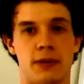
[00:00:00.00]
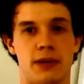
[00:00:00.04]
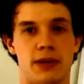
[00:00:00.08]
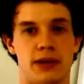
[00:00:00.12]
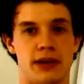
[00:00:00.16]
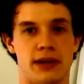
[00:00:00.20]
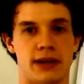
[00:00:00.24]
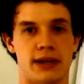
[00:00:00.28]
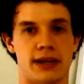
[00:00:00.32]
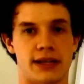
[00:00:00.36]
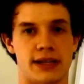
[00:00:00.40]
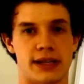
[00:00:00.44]
build
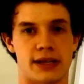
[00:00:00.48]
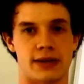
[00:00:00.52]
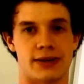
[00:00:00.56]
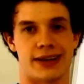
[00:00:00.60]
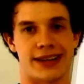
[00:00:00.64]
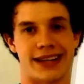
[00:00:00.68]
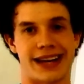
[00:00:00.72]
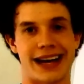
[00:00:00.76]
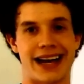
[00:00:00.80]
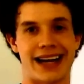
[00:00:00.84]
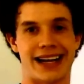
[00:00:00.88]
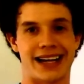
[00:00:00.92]
in,
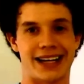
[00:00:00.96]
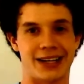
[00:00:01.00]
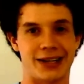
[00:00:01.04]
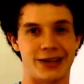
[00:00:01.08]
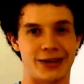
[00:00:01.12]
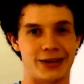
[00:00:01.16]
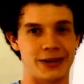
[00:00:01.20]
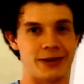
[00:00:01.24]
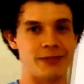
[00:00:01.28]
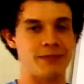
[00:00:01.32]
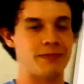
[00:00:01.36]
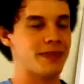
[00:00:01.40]
considering that I can
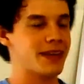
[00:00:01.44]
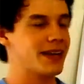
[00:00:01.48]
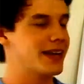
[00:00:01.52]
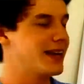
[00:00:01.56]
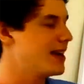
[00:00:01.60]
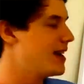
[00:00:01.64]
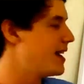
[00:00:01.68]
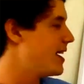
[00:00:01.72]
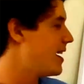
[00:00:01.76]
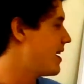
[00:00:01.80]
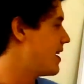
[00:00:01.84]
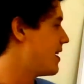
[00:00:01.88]
do it.
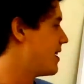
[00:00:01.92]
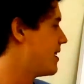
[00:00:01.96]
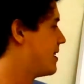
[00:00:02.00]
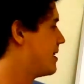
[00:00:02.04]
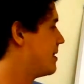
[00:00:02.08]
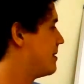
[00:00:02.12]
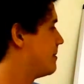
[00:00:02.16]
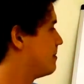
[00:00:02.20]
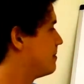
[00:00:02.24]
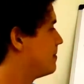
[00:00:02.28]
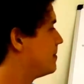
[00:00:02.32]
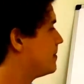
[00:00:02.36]

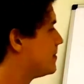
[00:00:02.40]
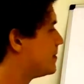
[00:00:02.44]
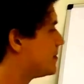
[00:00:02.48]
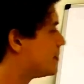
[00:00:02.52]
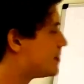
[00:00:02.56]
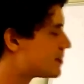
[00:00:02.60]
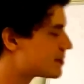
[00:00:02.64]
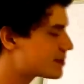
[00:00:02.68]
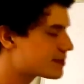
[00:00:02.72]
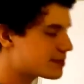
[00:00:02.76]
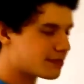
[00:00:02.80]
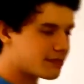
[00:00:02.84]
And
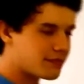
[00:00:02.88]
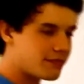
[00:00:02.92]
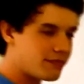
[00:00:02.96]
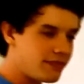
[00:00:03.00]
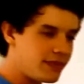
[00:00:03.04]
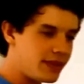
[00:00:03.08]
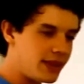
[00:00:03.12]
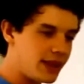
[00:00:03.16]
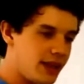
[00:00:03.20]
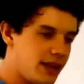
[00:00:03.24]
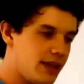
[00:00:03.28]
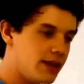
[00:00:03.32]

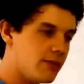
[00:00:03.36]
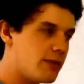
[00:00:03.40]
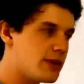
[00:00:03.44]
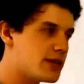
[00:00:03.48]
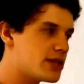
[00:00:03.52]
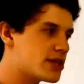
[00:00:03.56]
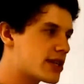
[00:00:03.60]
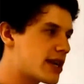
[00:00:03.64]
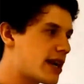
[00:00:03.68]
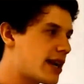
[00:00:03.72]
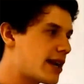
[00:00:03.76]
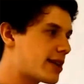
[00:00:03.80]
we
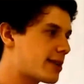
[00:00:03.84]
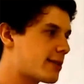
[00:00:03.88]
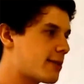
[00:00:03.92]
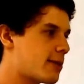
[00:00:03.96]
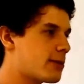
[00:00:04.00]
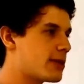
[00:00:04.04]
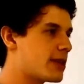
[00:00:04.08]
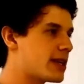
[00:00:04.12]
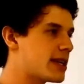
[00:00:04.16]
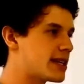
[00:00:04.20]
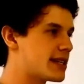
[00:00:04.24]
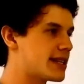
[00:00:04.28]
just kind of
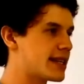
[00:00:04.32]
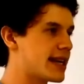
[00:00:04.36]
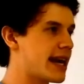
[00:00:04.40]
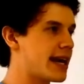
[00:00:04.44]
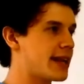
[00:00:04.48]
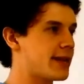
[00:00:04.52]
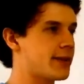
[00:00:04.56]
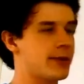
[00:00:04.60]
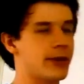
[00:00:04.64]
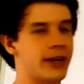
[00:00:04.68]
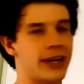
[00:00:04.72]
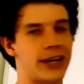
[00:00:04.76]
throw things
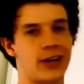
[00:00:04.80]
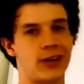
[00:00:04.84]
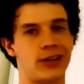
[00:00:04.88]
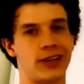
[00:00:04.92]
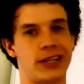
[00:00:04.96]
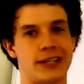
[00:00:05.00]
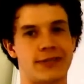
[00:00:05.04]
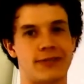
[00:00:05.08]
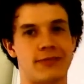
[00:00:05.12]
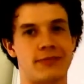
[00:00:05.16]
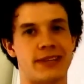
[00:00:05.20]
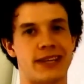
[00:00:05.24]
together or get our
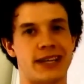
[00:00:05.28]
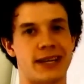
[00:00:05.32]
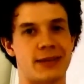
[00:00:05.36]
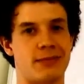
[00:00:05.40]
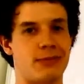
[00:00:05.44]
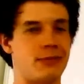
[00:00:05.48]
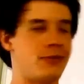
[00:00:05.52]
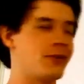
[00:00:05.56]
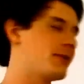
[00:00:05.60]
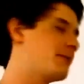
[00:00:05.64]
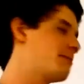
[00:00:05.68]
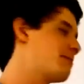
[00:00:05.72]
list from
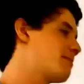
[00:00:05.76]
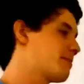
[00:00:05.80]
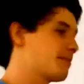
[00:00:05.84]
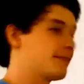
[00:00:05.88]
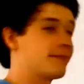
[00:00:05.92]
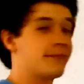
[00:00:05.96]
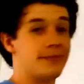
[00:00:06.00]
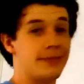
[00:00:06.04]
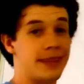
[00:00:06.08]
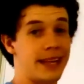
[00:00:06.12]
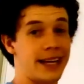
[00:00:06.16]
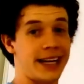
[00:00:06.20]
Singapore,
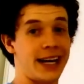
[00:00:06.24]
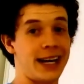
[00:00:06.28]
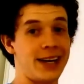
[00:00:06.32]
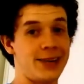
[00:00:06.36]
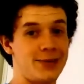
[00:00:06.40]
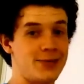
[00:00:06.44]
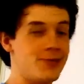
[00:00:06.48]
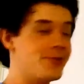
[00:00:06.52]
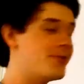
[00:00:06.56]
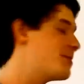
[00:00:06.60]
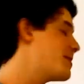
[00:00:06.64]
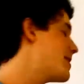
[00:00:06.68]
like
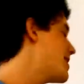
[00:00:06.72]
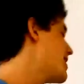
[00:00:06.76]
I do.